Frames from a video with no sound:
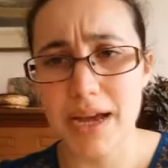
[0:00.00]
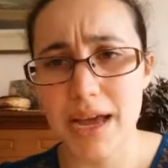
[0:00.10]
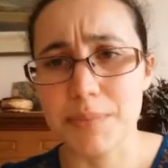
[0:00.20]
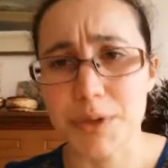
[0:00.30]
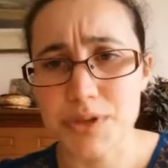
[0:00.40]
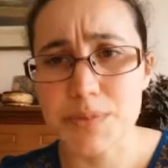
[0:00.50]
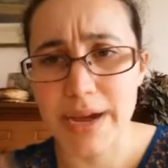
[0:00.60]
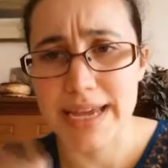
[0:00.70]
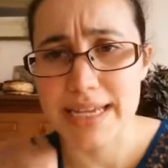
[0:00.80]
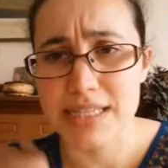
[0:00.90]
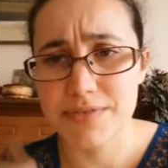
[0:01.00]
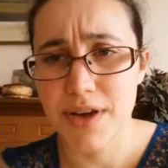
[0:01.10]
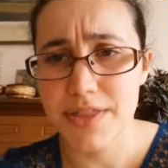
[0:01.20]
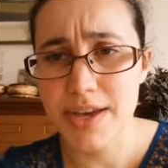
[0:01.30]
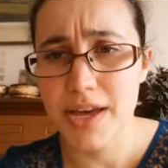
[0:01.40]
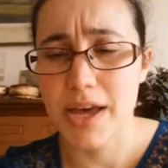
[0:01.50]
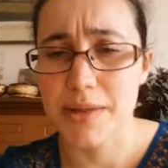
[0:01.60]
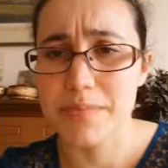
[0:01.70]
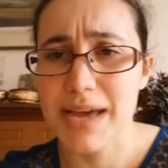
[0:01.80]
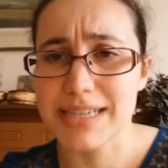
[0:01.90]
abused by his father
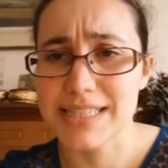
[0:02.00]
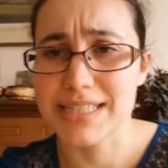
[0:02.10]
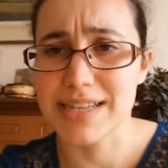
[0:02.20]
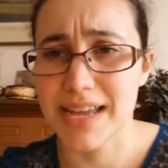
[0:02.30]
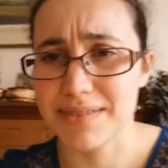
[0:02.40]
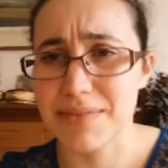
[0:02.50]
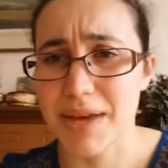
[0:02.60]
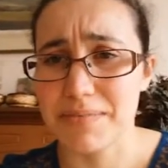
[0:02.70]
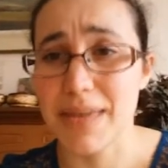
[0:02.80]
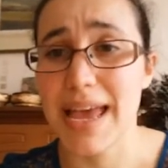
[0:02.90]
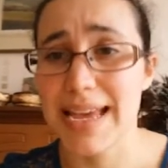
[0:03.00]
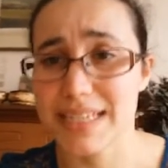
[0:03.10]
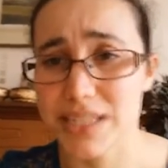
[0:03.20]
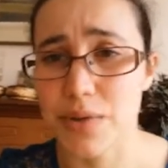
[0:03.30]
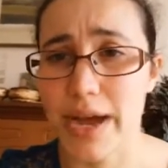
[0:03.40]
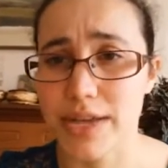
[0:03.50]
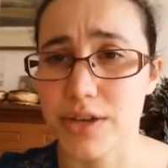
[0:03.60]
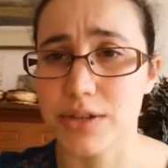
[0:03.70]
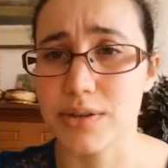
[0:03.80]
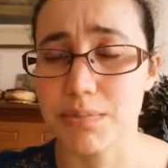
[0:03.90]
um, and like uh, hit as quite a
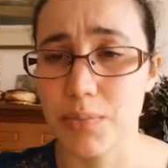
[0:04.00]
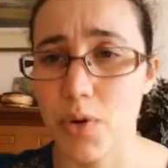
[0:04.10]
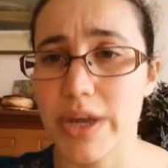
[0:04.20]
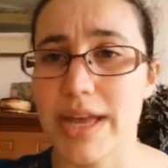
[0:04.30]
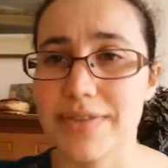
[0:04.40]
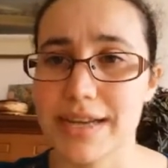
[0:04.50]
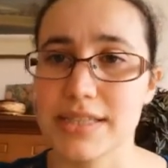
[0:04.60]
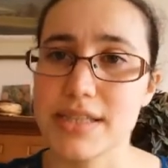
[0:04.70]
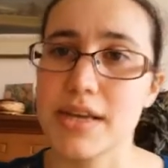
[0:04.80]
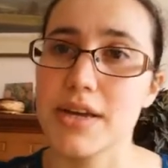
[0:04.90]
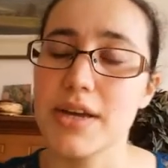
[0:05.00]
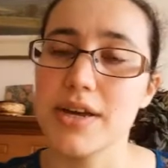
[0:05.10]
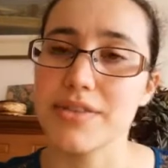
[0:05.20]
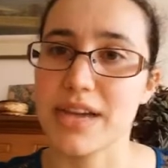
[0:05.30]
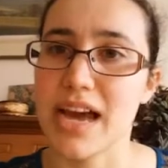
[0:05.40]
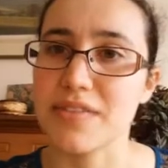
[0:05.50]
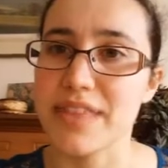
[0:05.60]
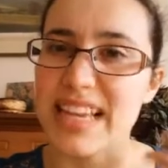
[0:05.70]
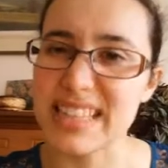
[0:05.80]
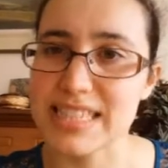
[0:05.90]
young boy and that's the the kind of
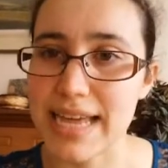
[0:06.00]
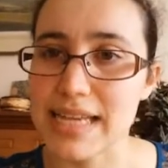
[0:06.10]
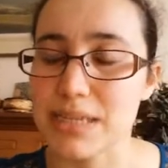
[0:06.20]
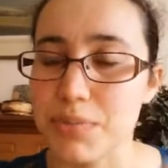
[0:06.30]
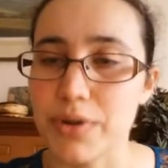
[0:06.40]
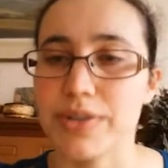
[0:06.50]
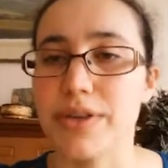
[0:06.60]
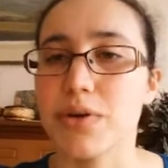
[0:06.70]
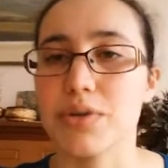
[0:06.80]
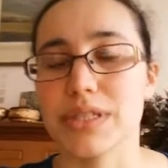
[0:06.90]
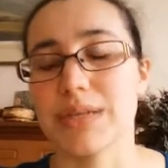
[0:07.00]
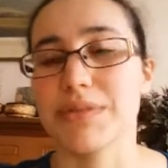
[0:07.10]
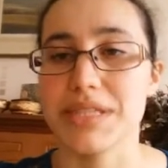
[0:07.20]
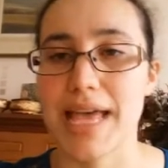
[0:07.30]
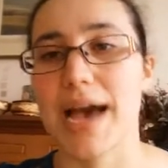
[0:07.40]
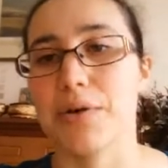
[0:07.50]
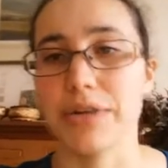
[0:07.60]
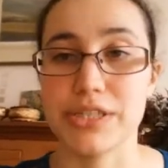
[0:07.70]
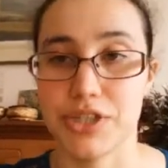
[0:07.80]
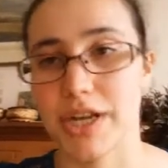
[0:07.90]
the instigating point that causes him to set out on
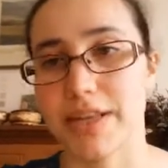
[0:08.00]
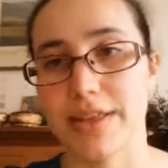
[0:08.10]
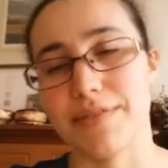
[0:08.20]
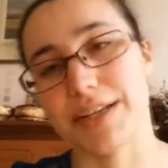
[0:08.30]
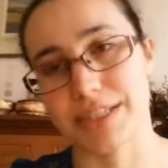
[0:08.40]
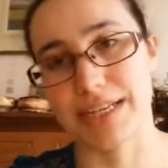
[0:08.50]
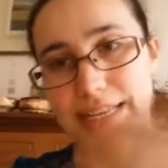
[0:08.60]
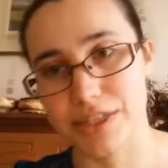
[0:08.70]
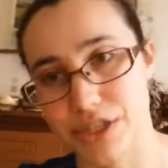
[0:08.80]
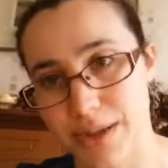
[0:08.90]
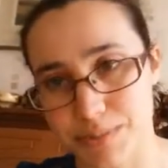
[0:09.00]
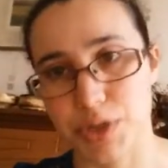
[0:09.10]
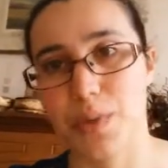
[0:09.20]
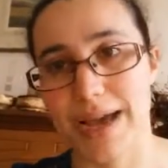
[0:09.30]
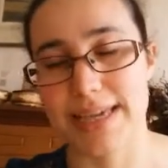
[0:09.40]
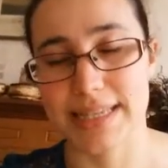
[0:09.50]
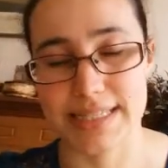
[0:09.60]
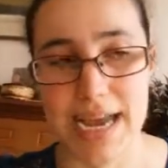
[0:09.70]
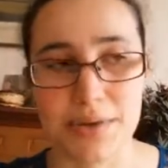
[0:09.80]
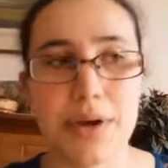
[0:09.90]
his journey that eventually leads to him to where he is
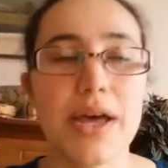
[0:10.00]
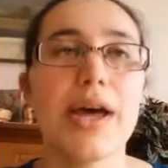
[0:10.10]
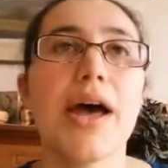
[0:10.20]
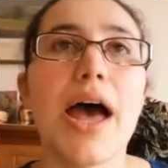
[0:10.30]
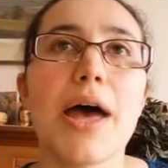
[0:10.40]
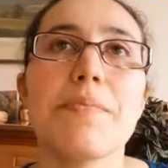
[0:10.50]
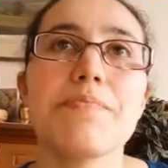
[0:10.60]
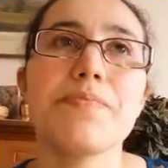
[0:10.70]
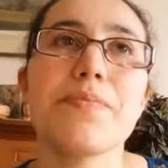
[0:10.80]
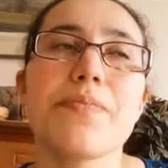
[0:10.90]
now um,